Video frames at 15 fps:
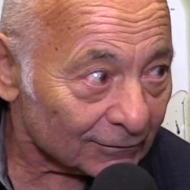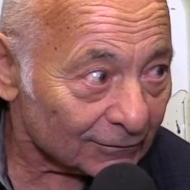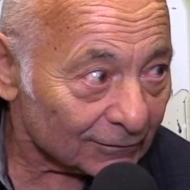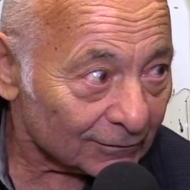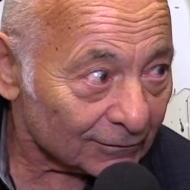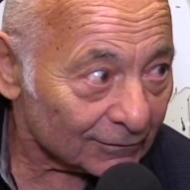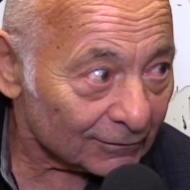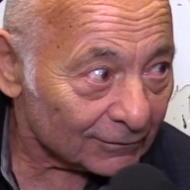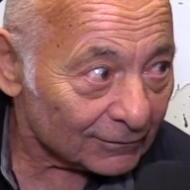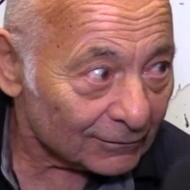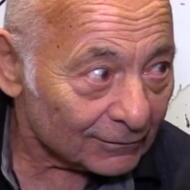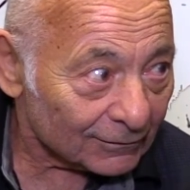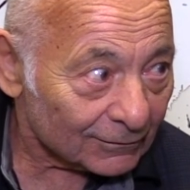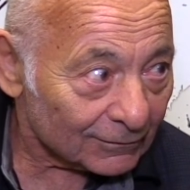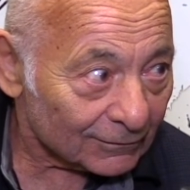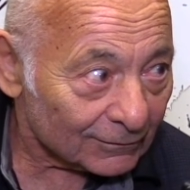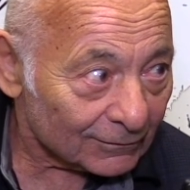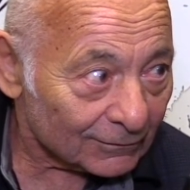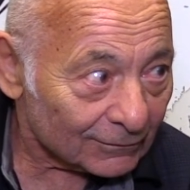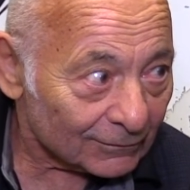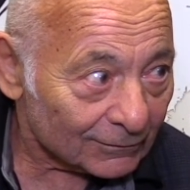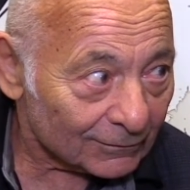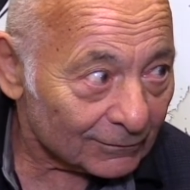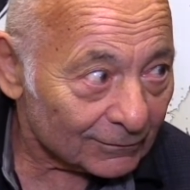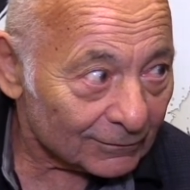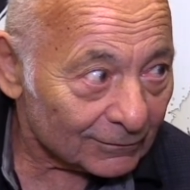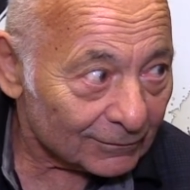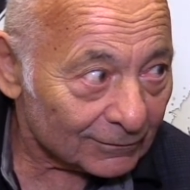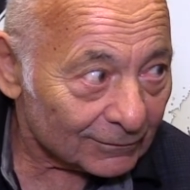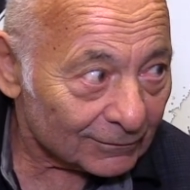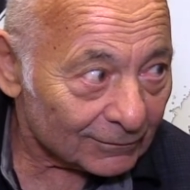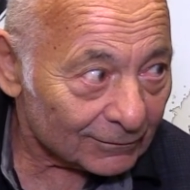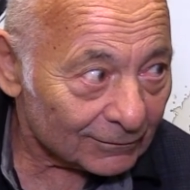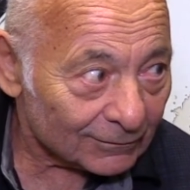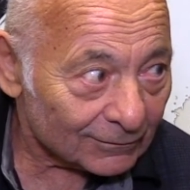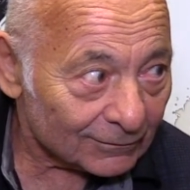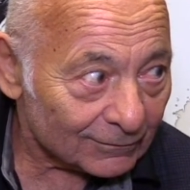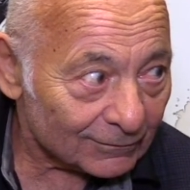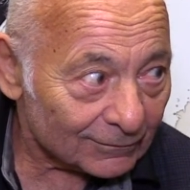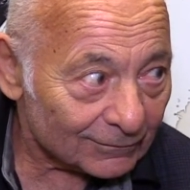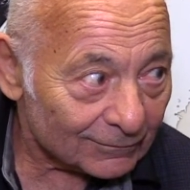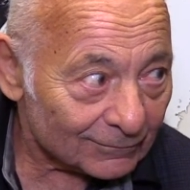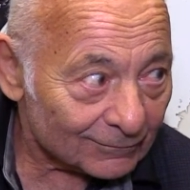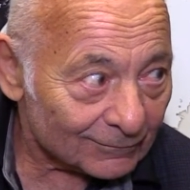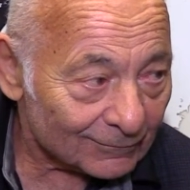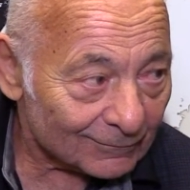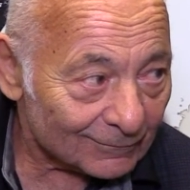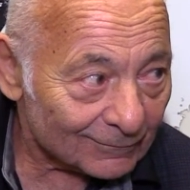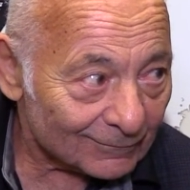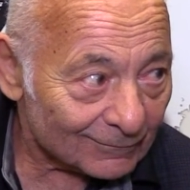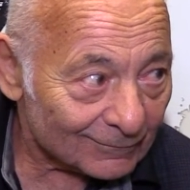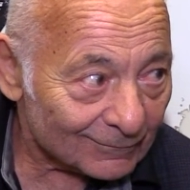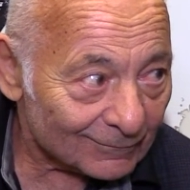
No words are spoken by the person on screen.